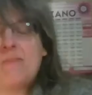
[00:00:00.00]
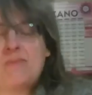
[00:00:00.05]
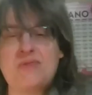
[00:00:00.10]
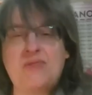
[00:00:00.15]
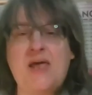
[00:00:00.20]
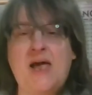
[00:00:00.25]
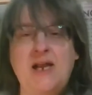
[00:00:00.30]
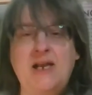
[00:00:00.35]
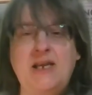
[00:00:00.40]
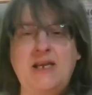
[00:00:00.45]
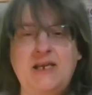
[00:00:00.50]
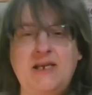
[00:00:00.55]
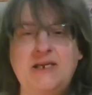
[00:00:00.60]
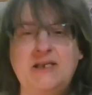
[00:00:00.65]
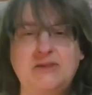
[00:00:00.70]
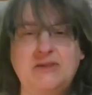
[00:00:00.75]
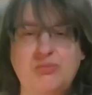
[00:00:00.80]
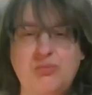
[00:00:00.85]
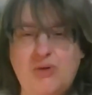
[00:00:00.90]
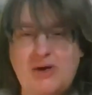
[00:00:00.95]
That
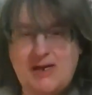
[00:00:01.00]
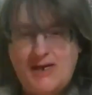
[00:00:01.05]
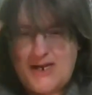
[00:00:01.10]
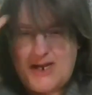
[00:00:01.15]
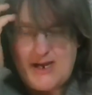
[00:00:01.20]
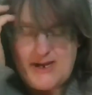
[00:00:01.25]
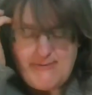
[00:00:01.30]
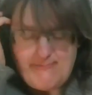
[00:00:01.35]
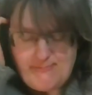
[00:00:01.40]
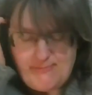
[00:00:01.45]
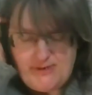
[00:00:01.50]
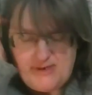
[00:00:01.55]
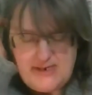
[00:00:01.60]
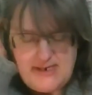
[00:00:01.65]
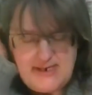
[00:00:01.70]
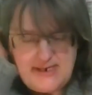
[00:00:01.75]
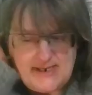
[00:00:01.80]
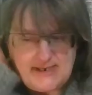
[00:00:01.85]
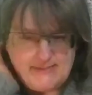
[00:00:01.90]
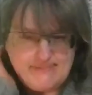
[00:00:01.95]
is what I'm
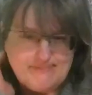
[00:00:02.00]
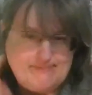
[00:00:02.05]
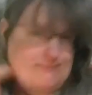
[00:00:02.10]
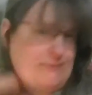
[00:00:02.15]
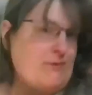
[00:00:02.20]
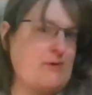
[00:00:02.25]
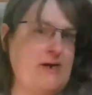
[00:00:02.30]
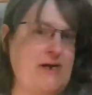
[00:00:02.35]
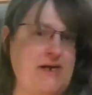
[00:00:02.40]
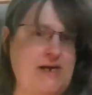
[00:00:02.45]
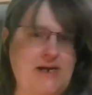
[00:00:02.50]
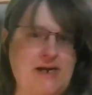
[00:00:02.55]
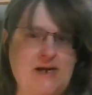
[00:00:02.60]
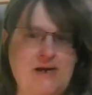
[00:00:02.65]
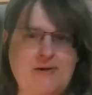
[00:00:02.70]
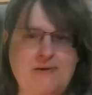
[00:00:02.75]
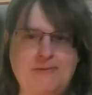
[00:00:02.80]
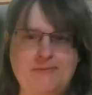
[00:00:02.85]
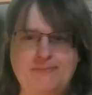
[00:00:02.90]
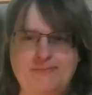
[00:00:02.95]
reading right
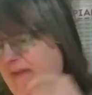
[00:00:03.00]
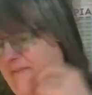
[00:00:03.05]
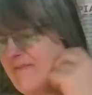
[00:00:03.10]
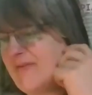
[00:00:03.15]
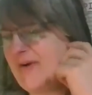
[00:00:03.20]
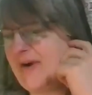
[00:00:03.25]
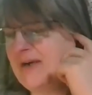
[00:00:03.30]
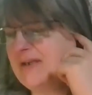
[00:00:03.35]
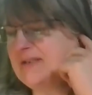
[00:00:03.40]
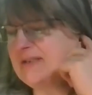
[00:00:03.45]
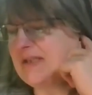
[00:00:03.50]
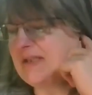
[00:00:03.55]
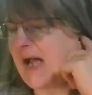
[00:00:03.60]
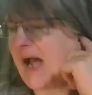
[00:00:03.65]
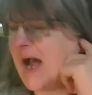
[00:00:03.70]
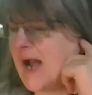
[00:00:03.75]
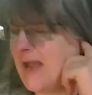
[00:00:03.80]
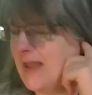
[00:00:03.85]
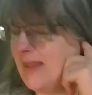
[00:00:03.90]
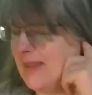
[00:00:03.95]
now. At first,
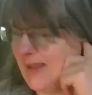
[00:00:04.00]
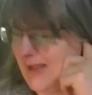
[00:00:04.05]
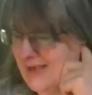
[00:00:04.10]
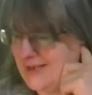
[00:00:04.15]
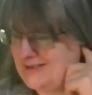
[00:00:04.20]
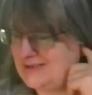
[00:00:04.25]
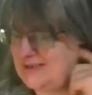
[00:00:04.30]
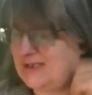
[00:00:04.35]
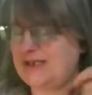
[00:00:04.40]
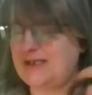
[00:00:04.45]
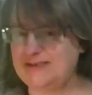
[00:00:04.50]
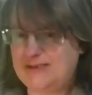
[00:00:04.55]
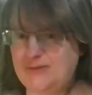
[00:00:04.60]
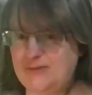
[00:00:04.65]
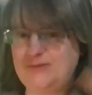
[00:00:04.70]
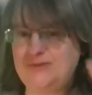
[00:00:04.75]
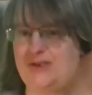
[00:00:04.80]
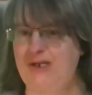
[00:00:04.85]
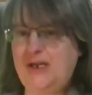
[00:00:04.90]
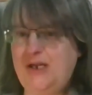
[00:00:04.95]
I liked it because I
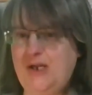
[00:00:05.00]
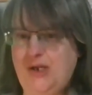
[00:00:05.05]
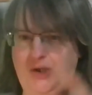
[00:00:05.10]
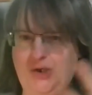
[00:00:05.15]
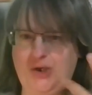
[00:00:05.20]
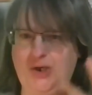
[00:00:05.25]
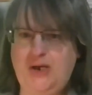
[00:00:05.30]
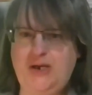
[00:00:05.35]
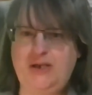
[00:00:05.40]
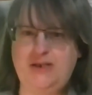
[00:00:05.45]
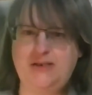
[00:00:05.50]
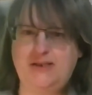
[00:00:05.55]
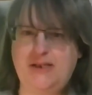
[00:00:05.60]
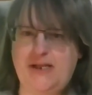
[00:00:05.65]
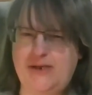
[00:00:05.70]
was getting good. It's